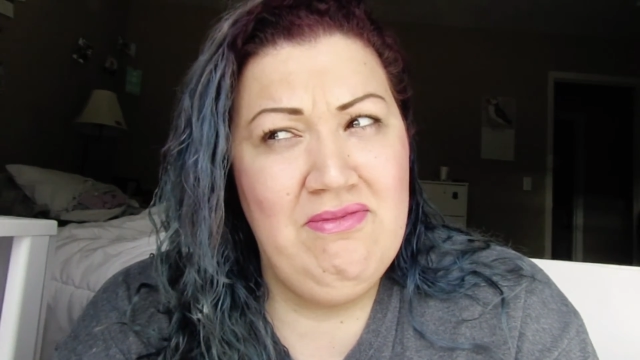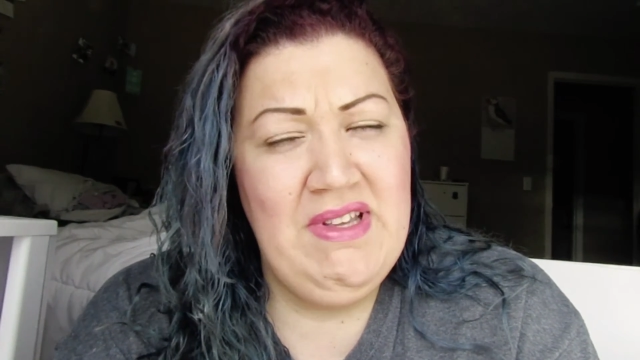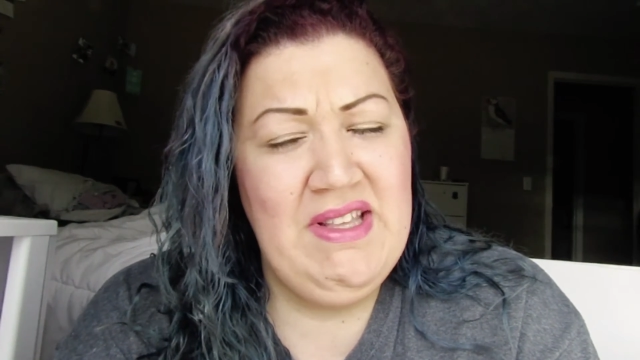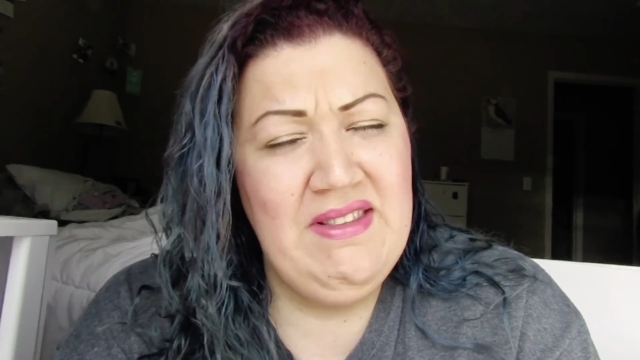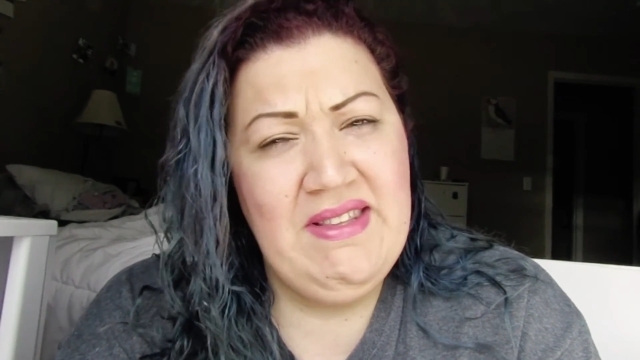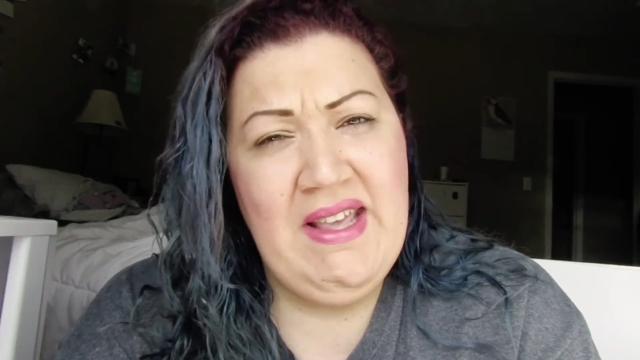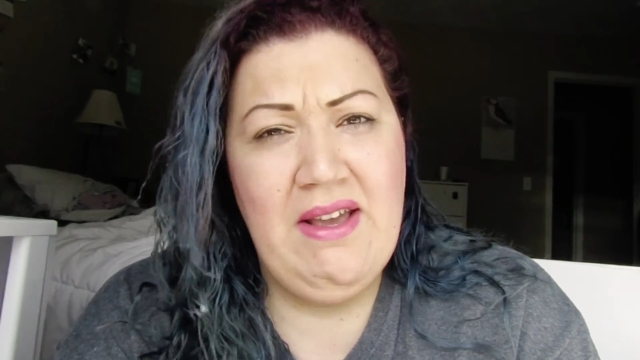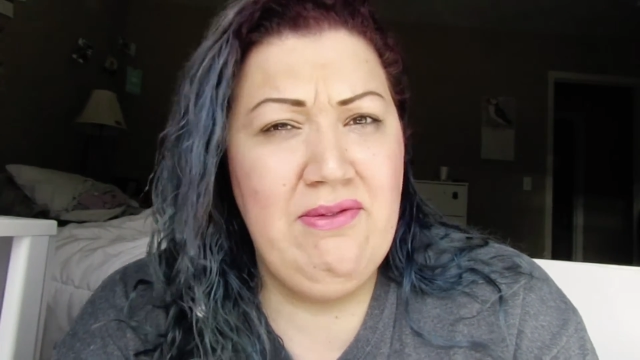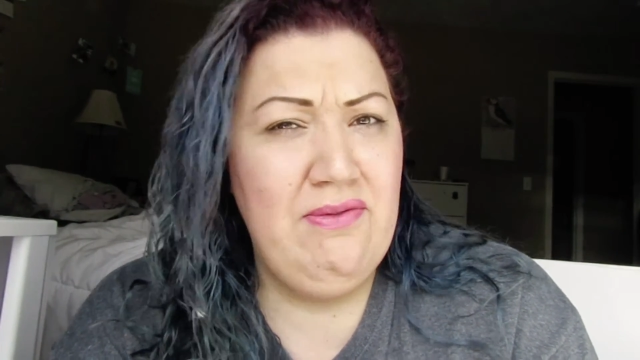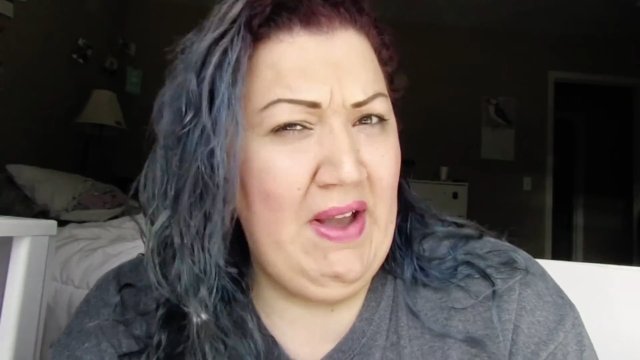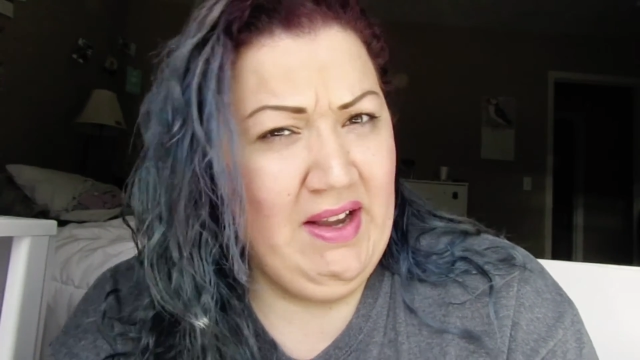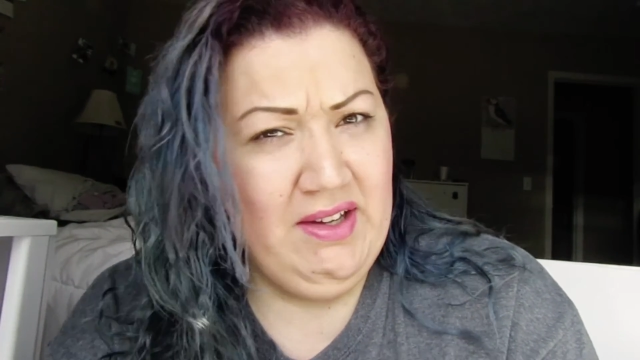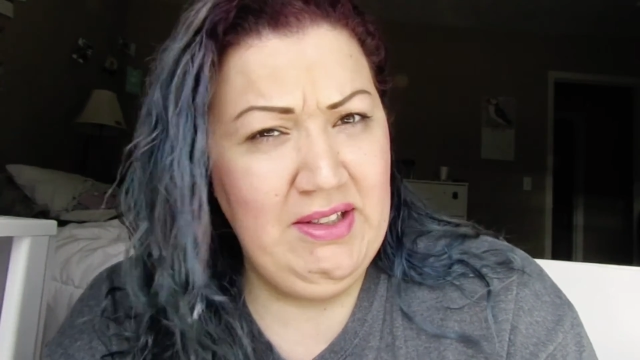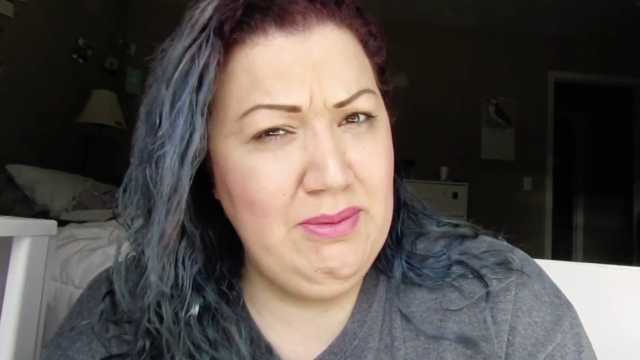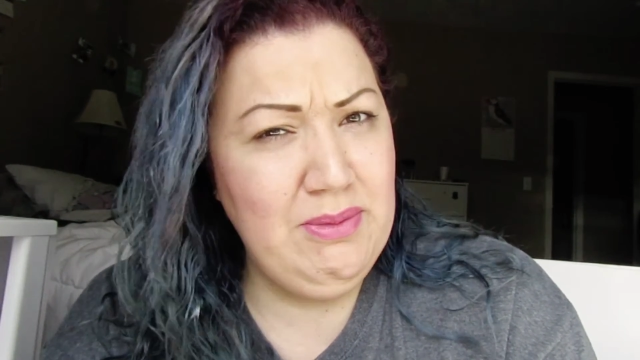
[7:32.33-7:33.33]
insight
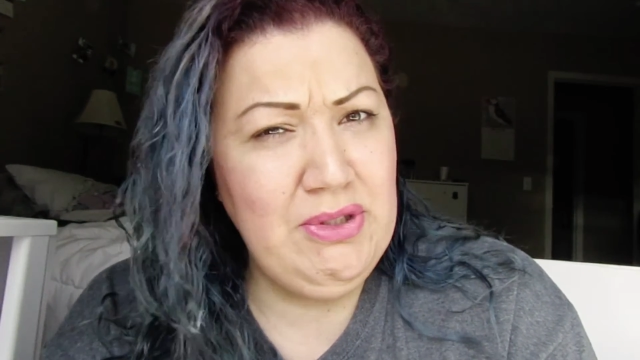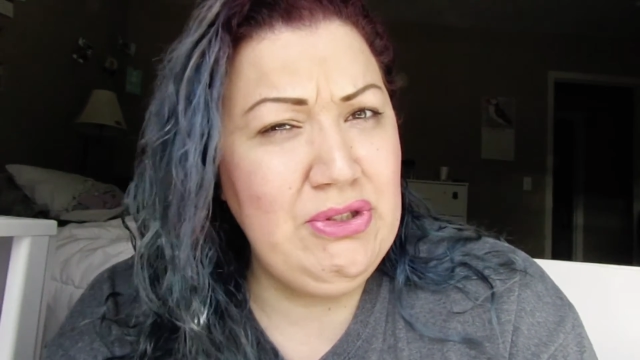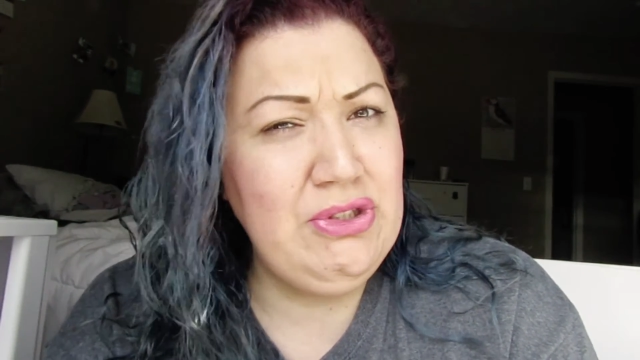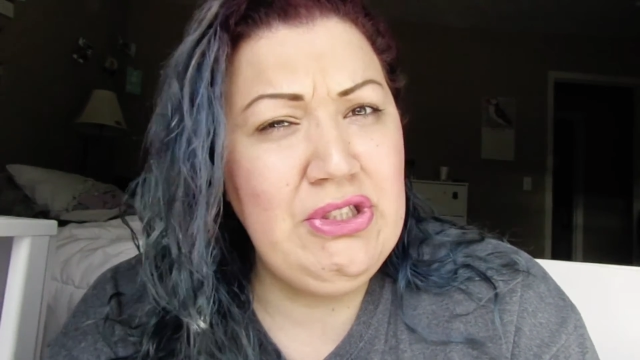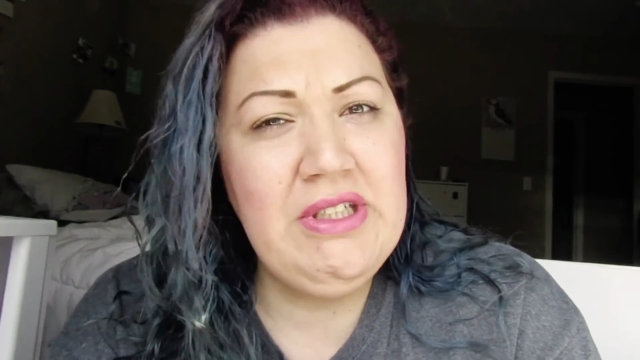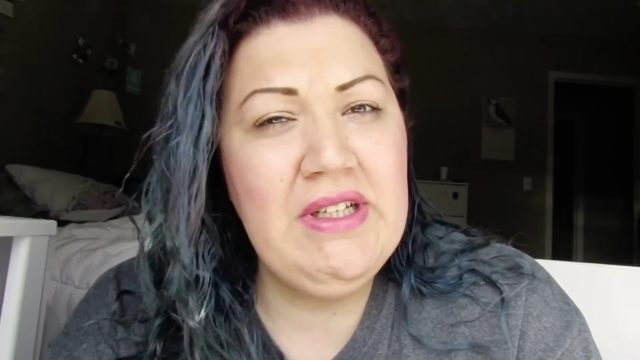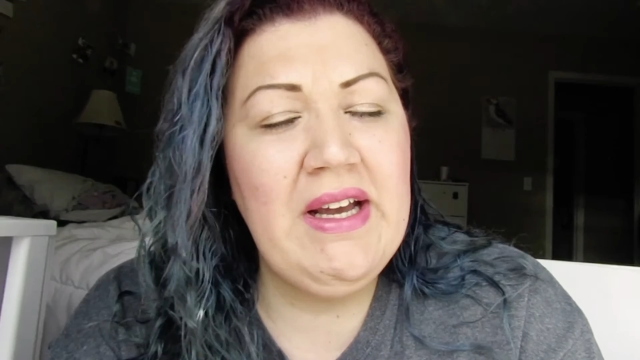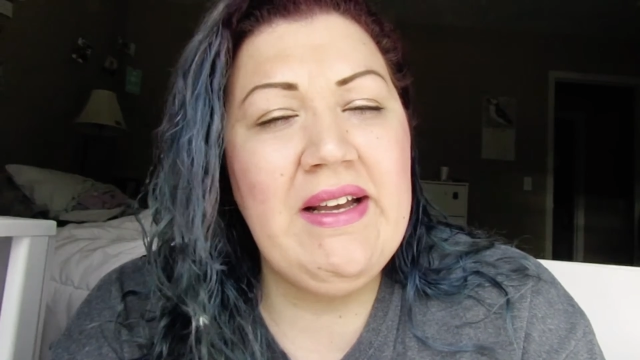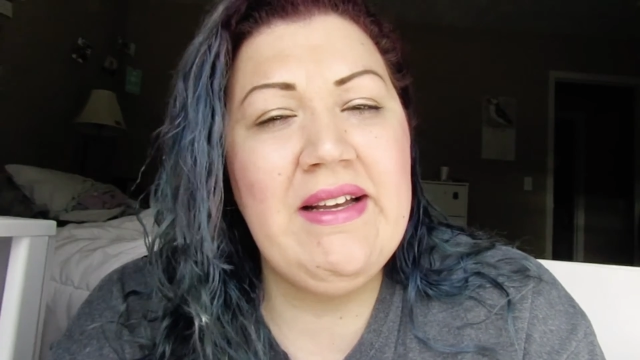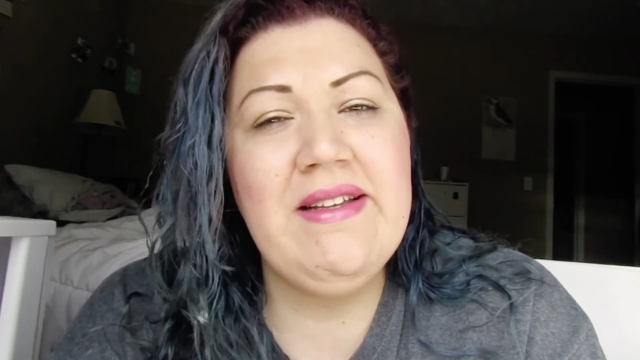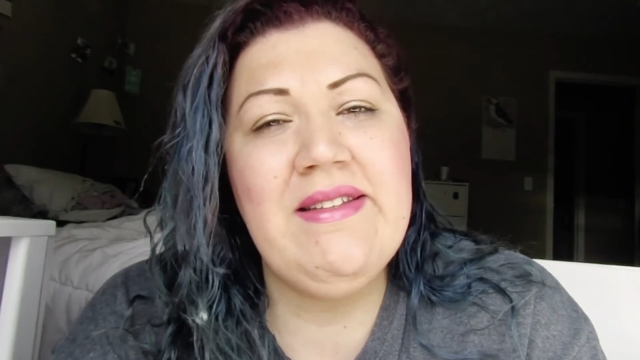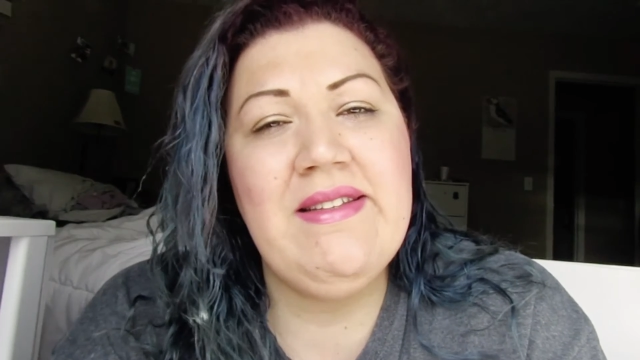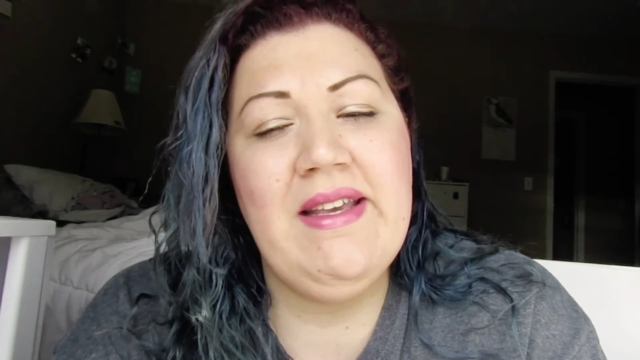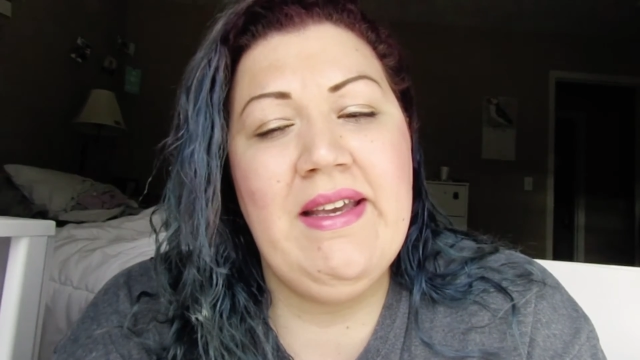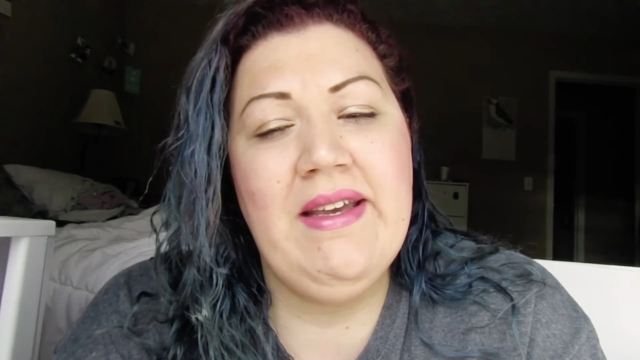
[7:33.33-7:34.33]
valuable to you
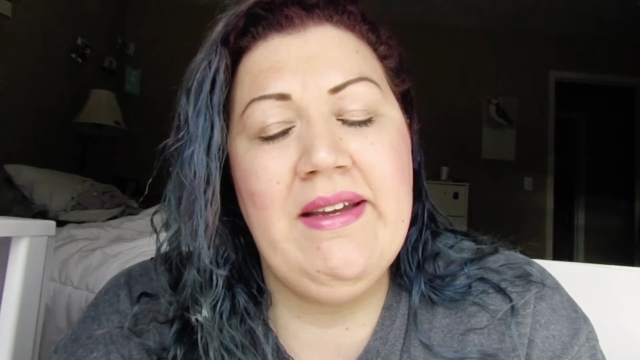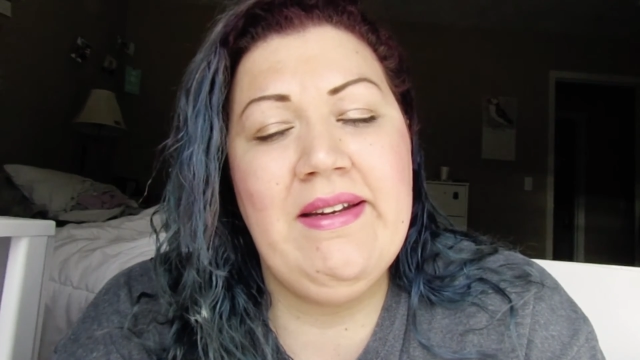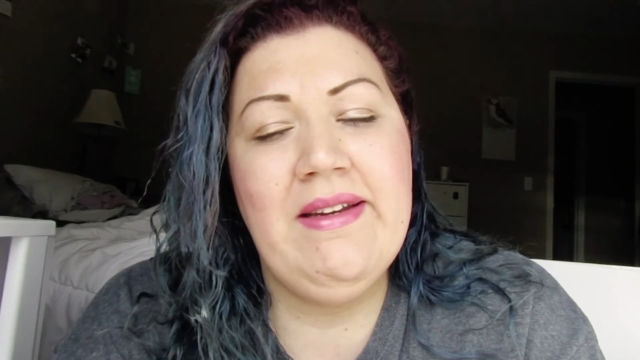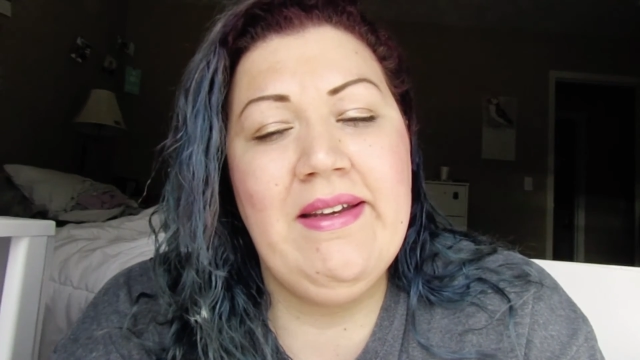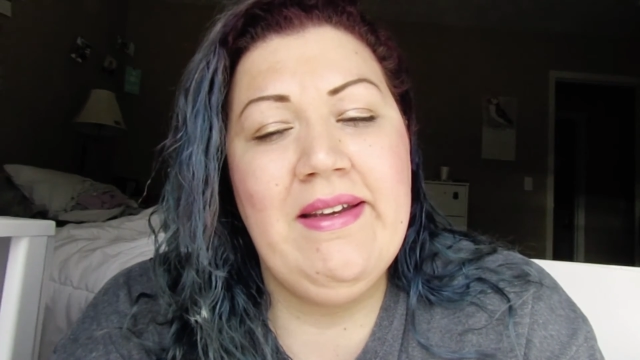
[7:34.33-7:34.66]
guys, and